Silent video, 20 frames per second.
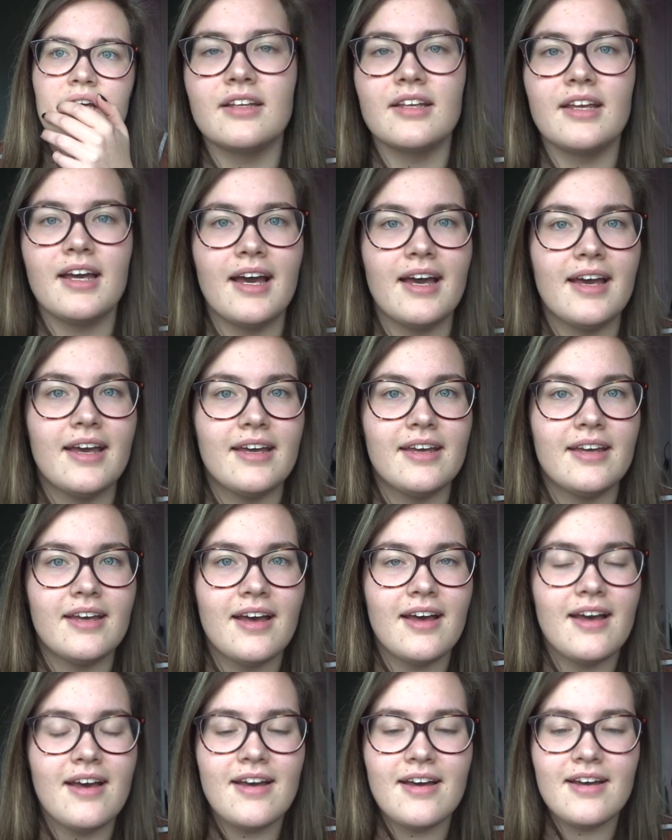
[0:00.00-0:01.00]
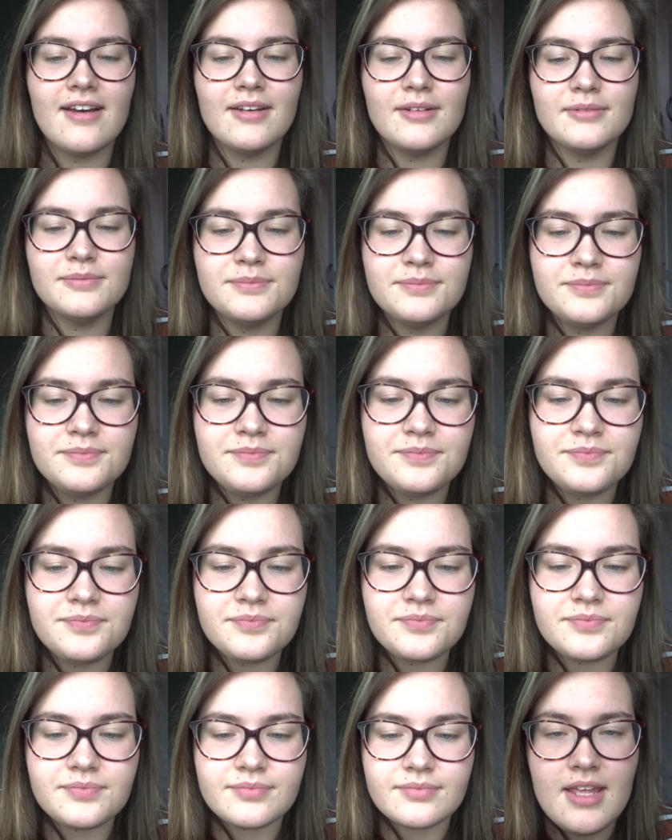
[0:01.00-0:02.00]
Okay,
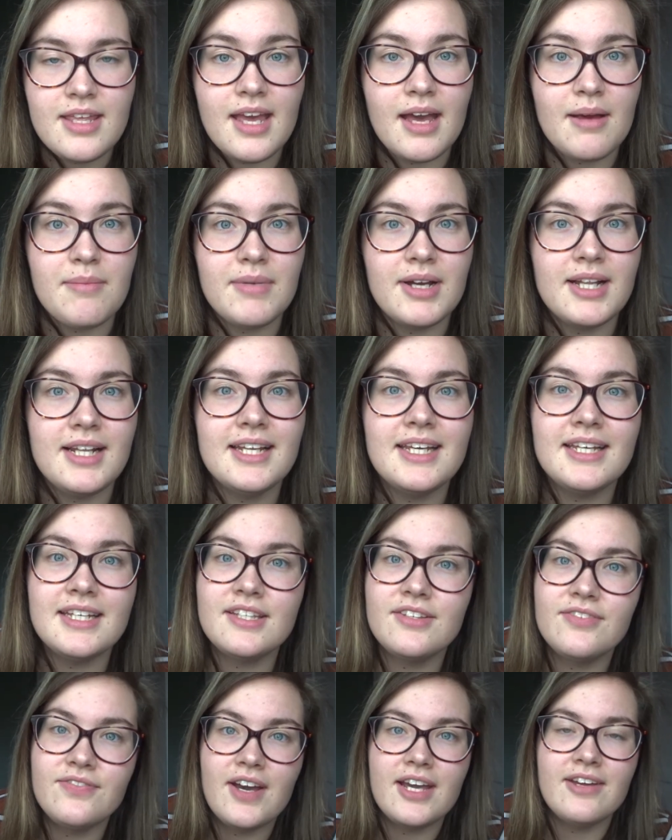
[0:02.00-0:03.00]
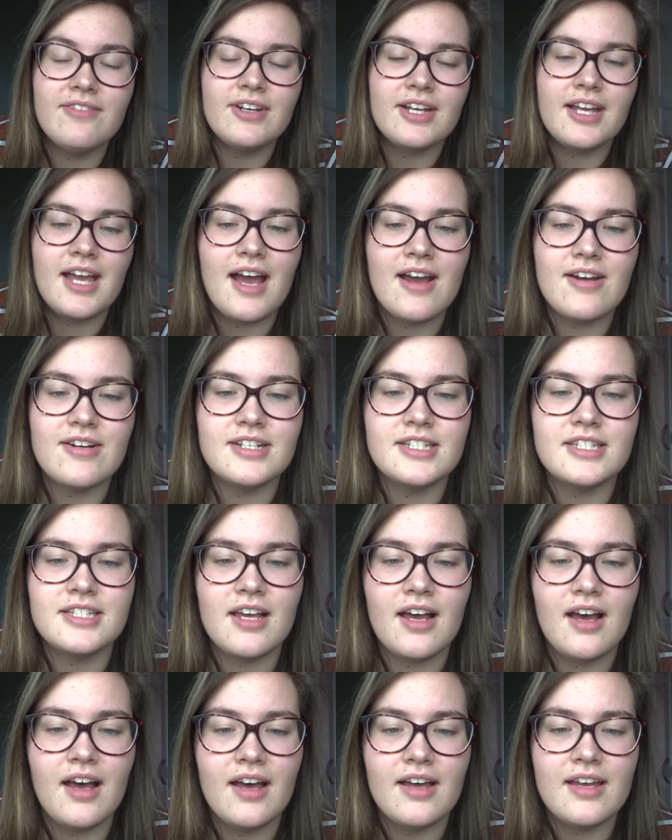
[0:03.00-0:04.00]
yeah, my least favourite
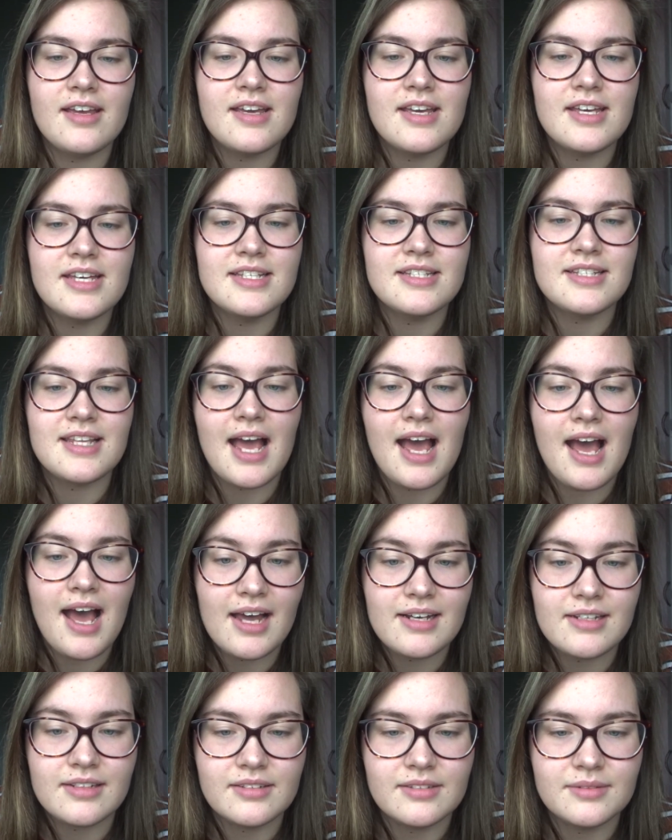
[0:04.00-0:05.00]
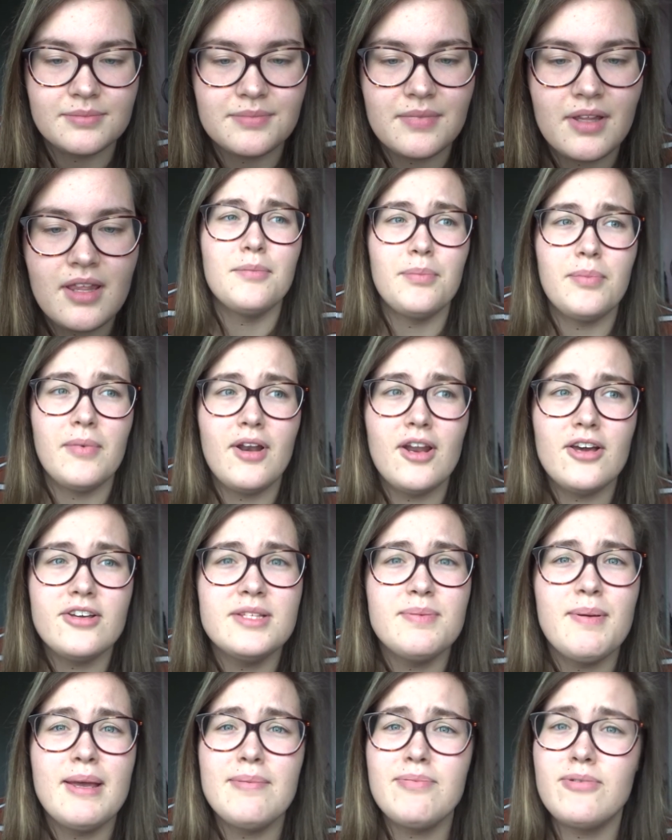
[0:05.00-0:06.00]
character is Adam.
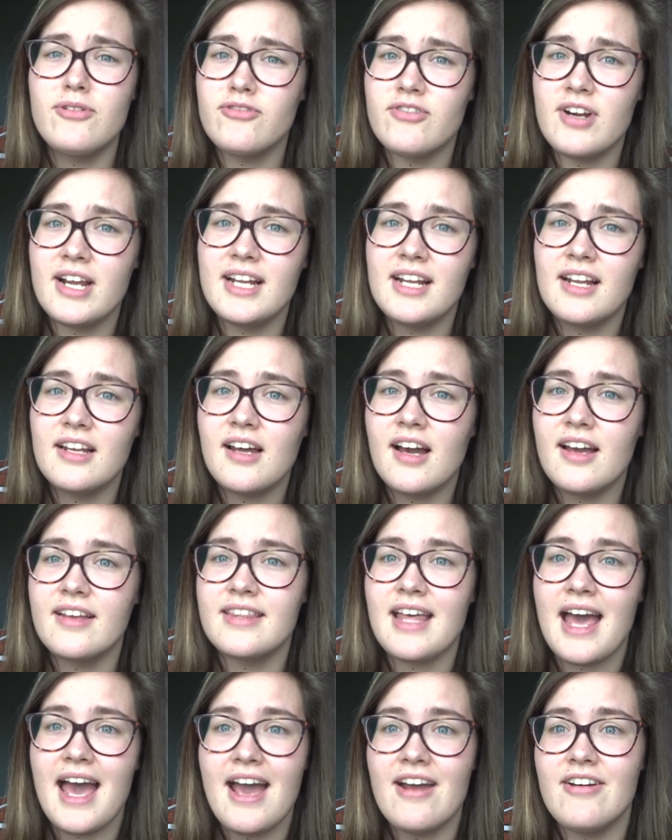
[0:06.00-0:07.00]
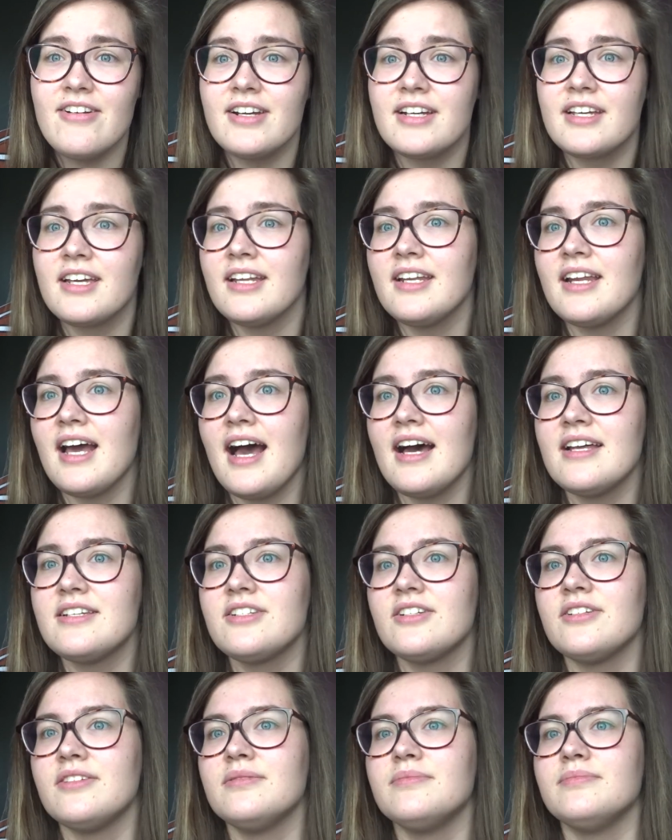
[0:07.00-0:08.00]
Loads of people really like the Eric and
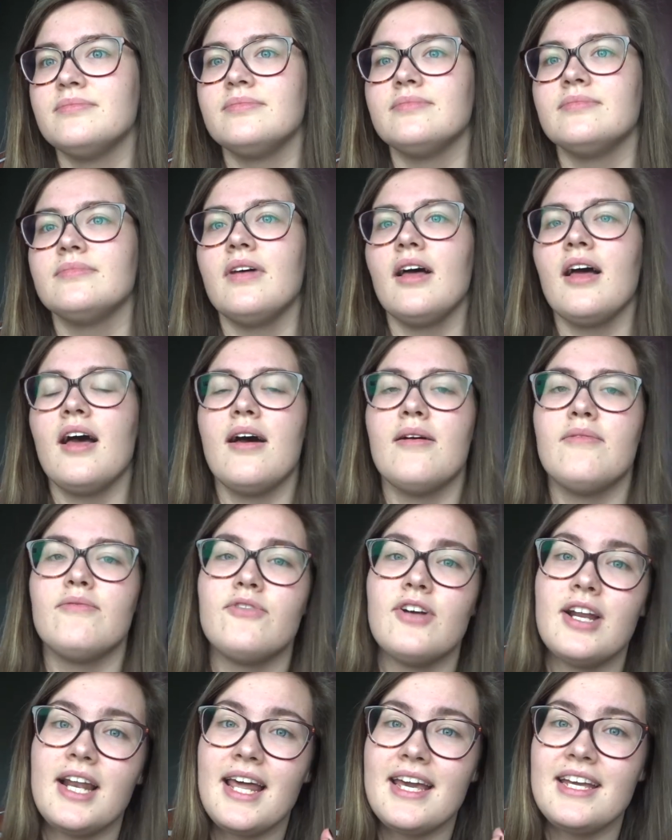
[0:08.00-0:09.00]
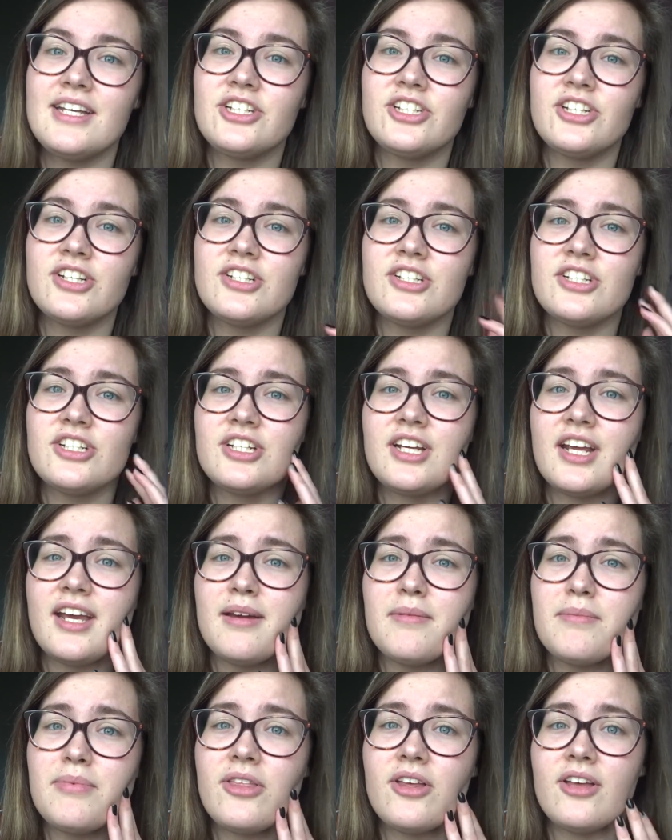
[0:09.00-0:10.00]
Adam
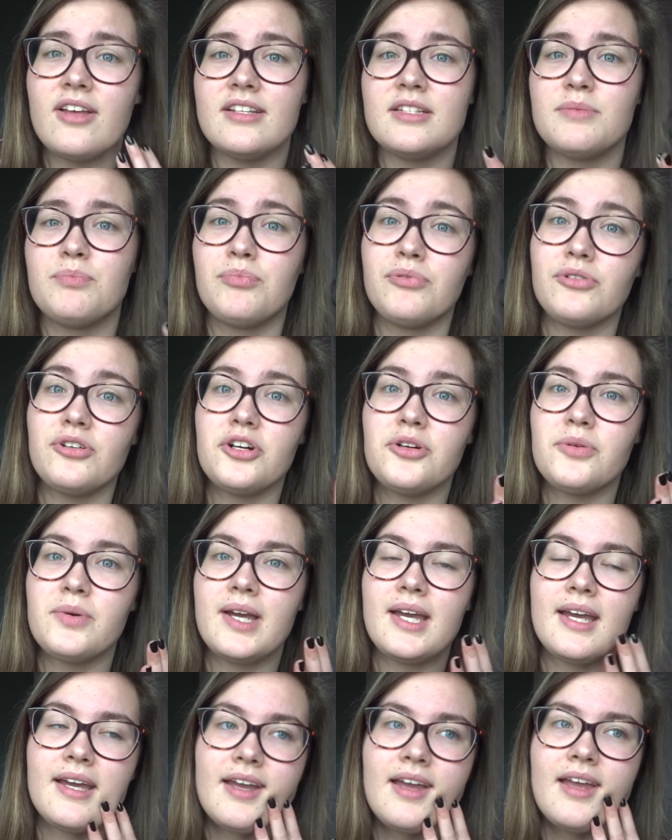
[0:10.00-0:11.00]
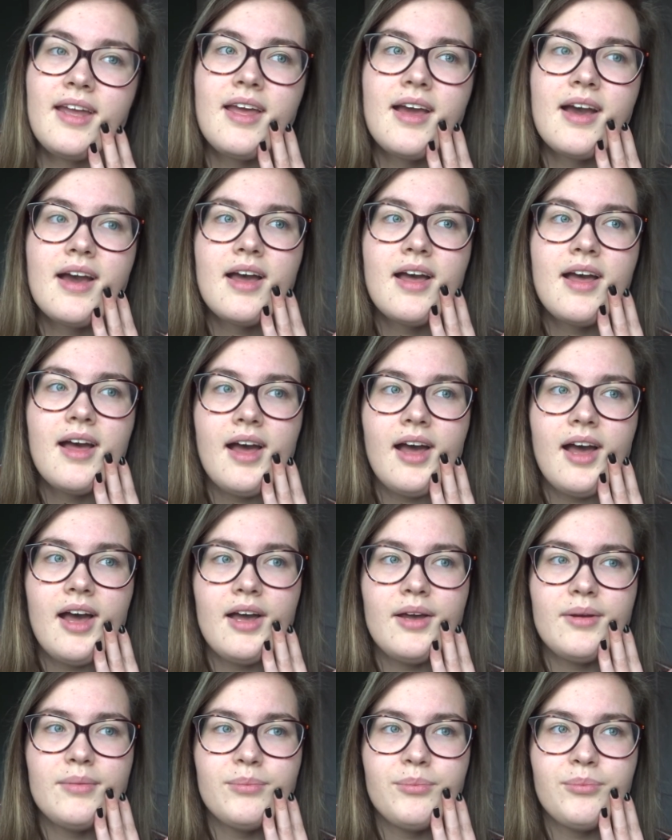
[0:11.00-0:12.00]
relationship that is brewing,
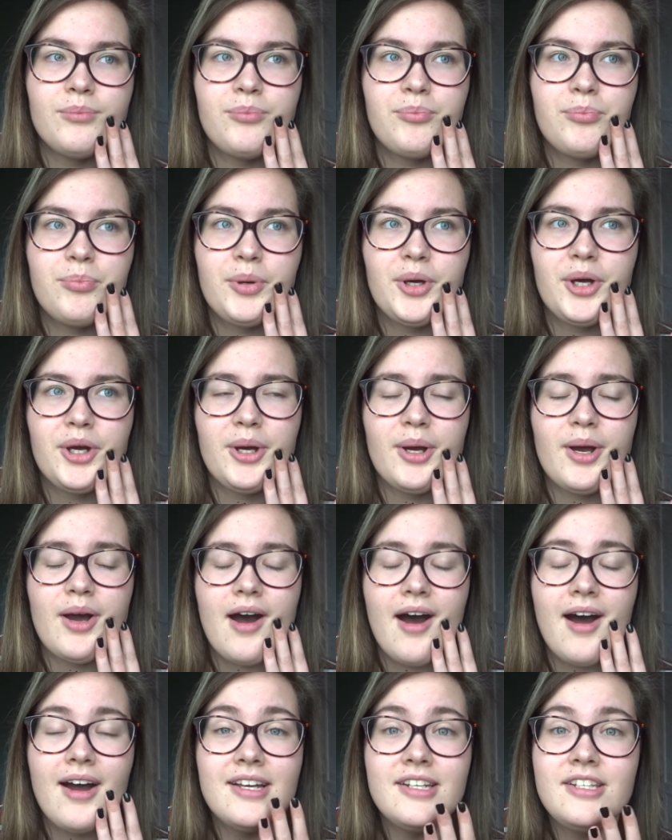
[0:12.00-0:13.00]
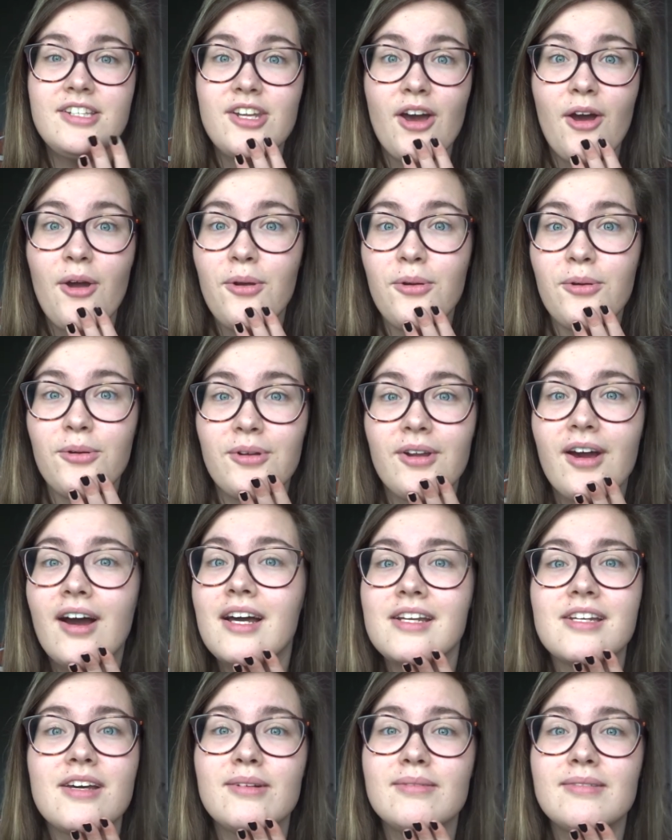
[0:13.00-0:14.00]
but I
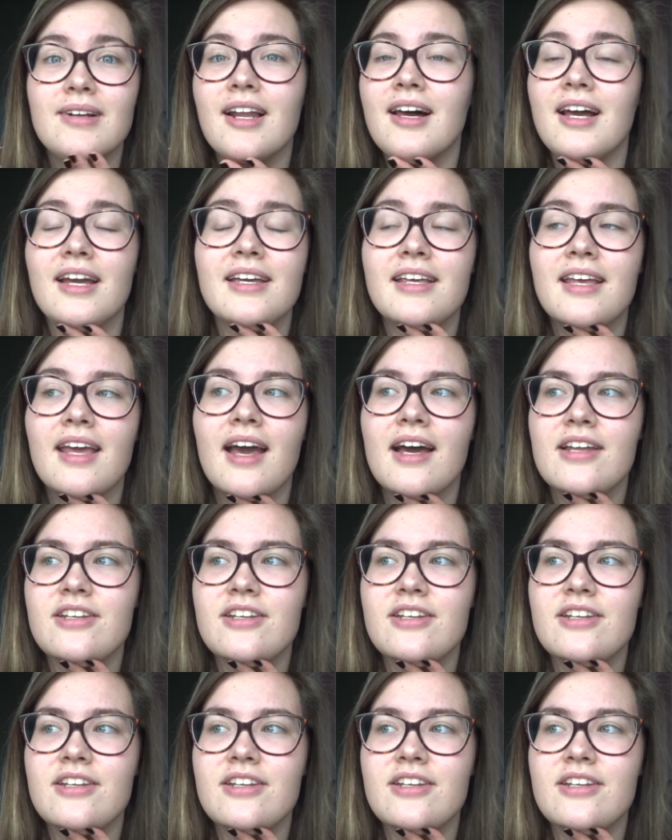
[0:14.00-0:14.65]
don't like it.